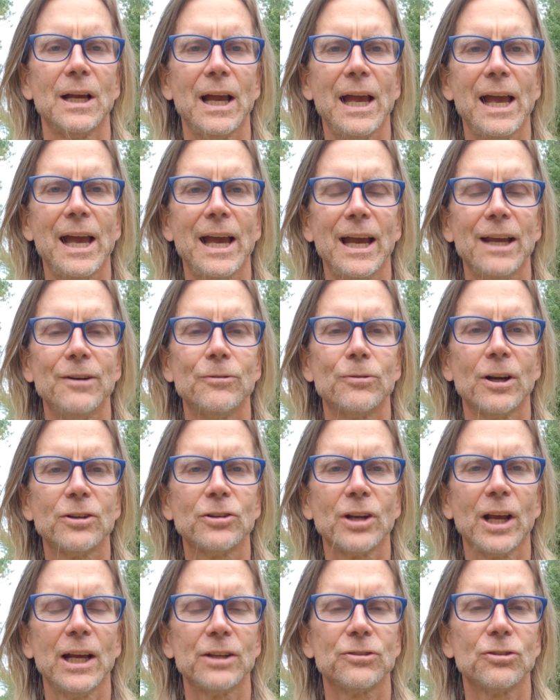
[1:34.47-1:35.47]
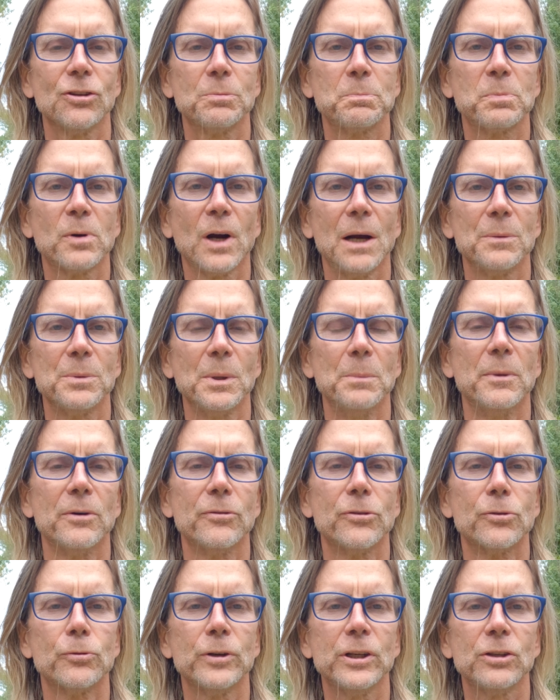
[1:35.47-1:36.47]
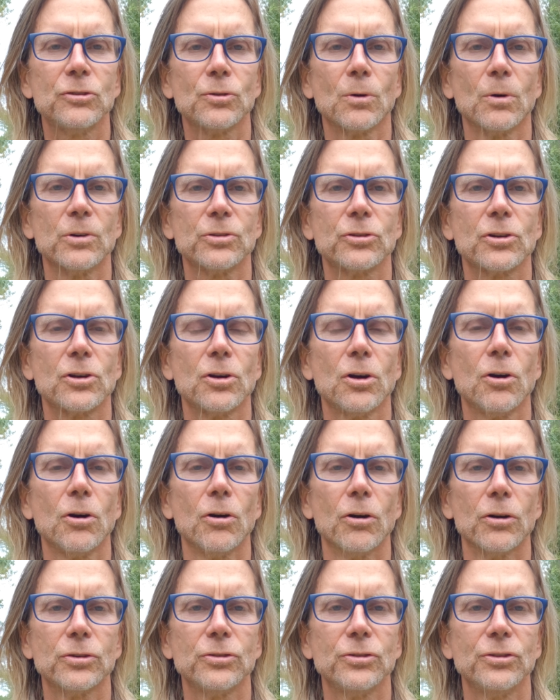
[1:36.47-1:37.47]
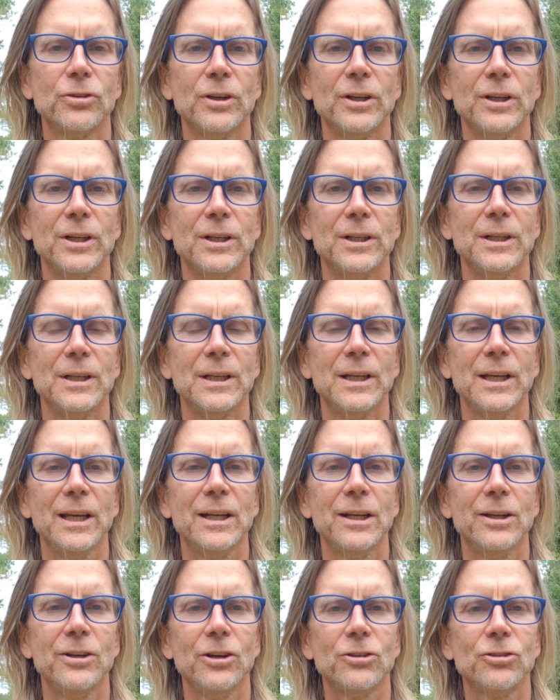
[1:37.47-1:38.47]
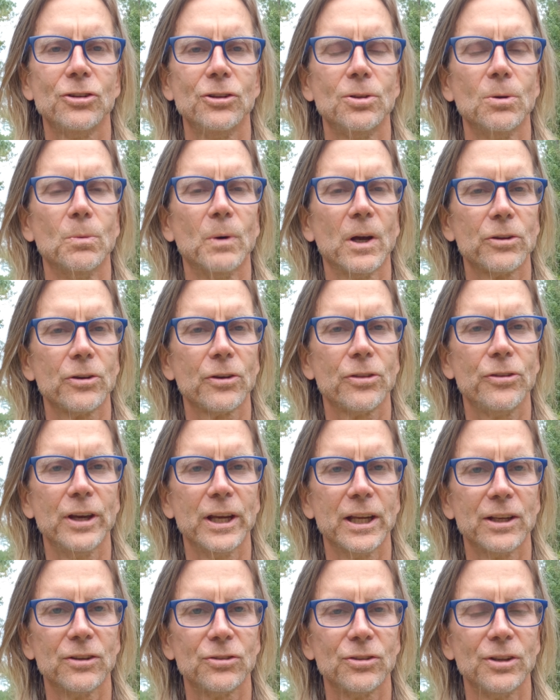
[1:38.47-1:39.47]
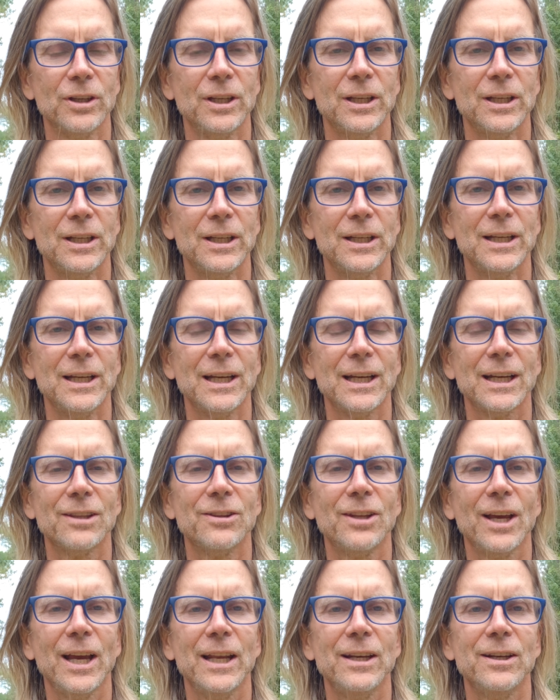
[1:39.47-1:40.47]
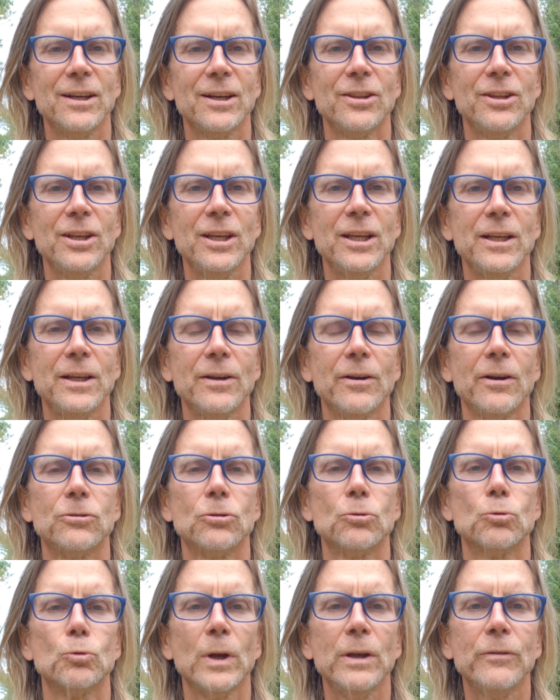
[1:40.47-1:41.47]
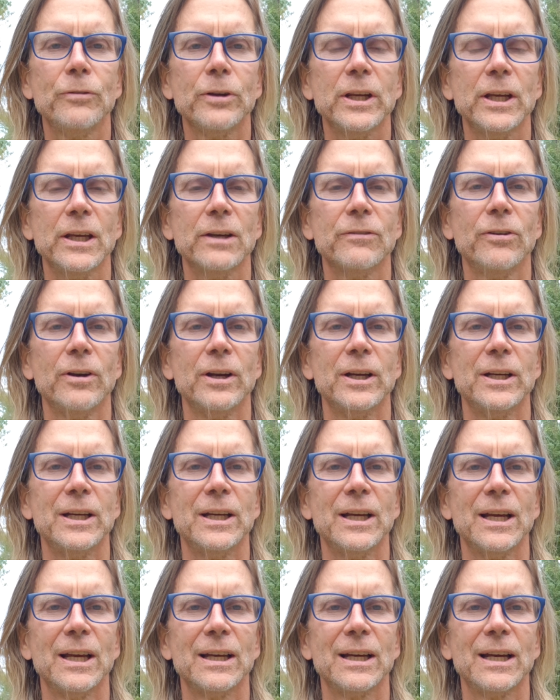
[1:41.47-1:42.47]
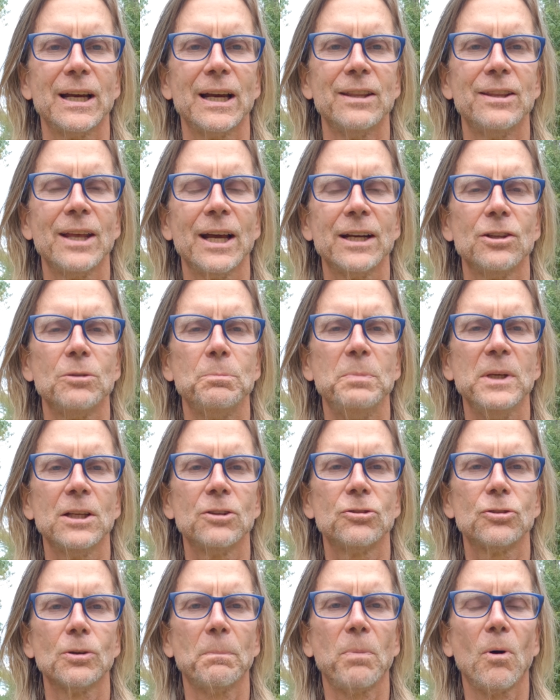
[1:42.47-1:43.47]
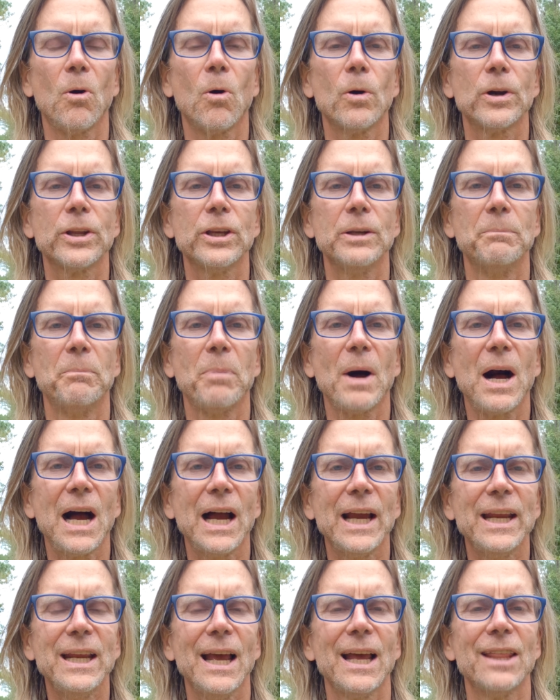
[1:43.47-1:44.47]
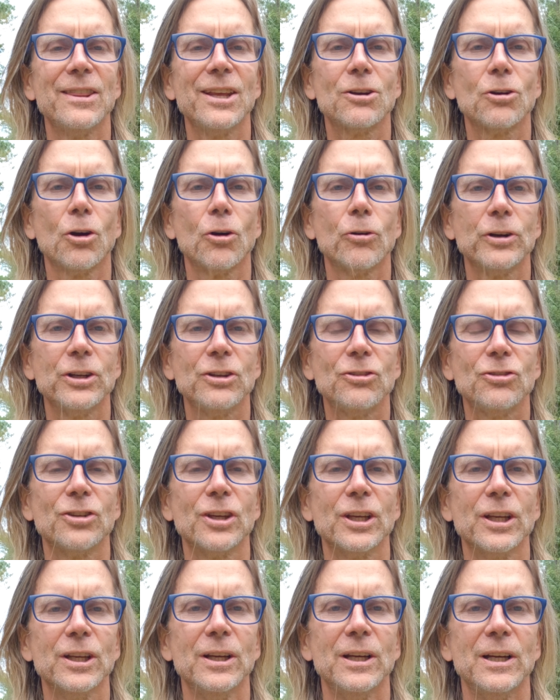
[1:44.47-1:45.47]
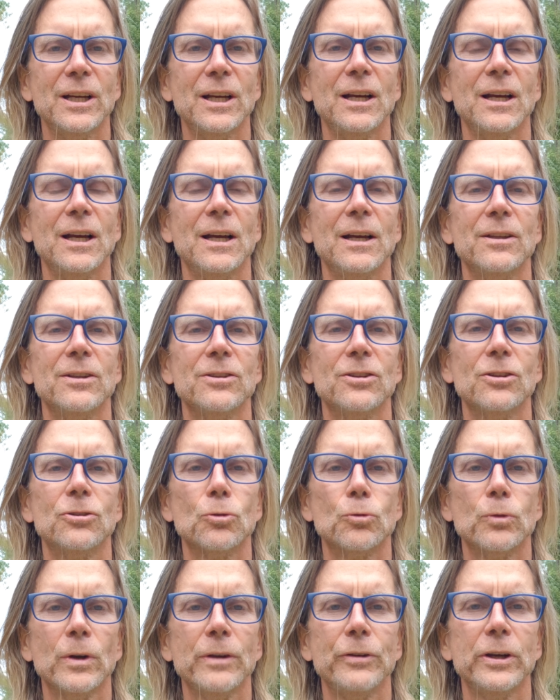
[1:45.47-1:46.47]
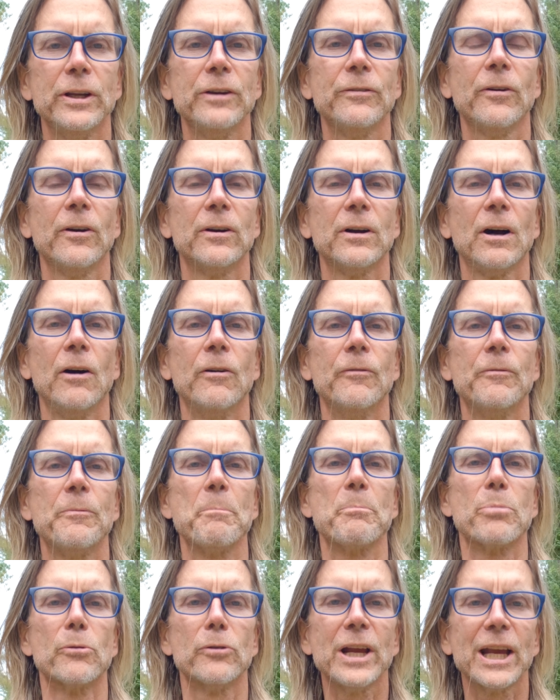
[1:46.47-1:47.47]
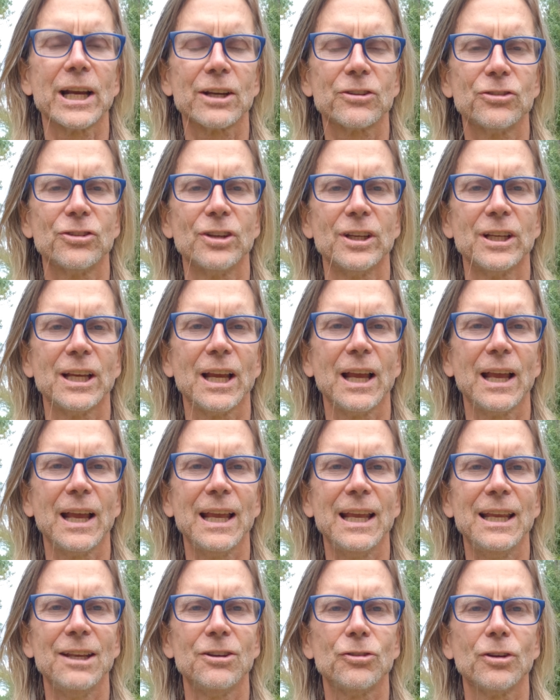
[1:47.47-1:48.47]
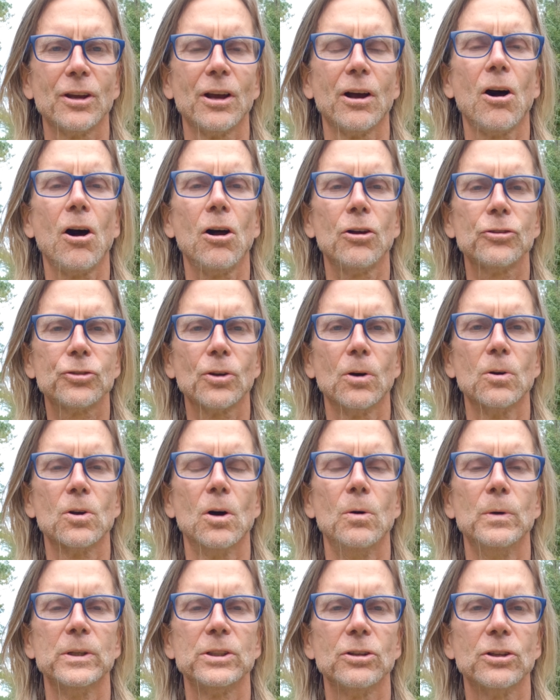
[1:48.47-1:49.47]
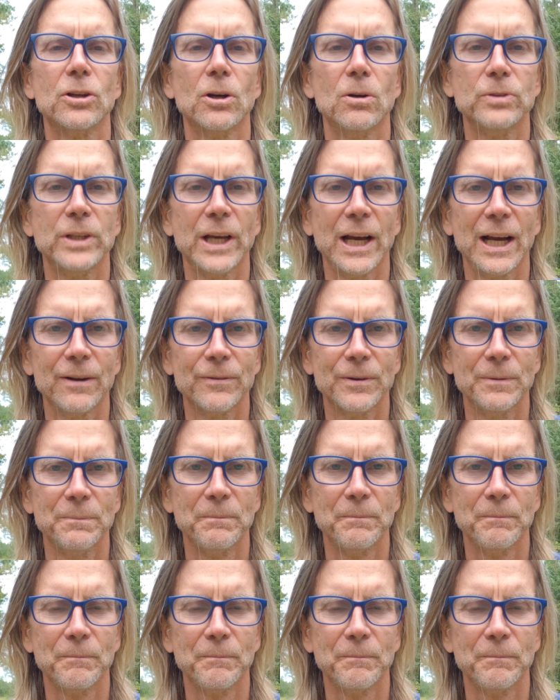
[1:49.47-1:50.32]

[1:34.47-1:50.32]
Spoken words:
and Russia has this problem of the resource curse, in addition to other things, then the derivative that is being supported by the currency, the derivative of BRICS, is also going to go down.